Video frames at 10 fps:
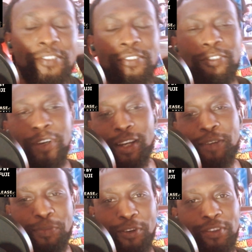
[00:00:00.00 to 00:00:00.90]

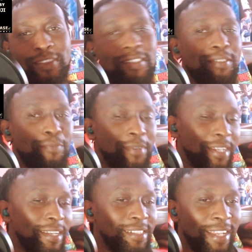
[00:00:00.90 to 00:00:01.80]
Dragon Ball Z
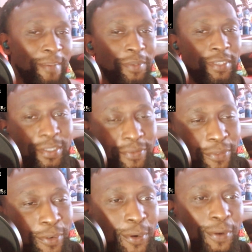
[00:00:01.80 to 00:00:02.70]
Abridged episode
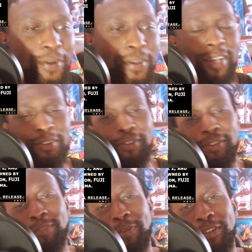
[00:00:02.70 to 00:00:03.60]
4. I know
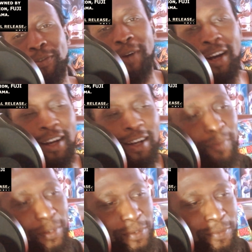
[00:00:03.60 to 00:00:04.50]
it's been a while,
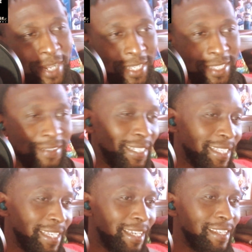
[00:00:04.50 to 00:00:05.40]
but we're back here
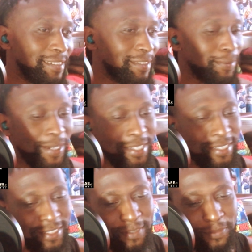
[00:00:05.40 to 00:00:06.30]
again to watch
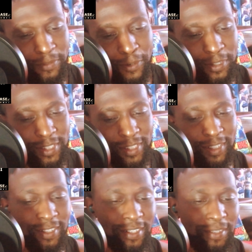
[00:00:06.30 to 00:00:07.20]
Team 4
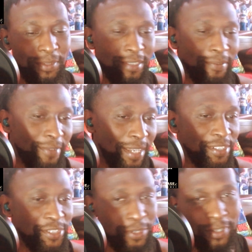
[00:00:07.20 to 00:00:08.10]
Star with the funny
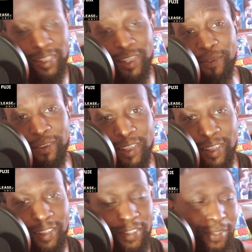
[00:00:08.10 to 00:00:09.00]
jokes and
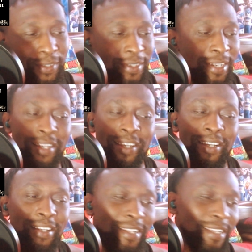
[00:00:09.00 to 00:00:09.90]
everything. So
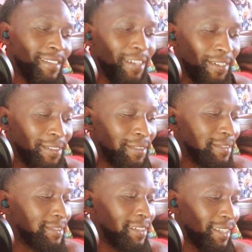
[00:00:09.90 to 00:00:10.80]
let's go.
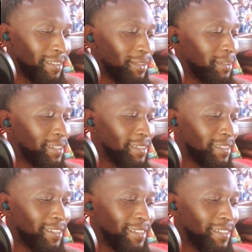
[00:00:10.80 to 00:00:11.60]
Let's do this.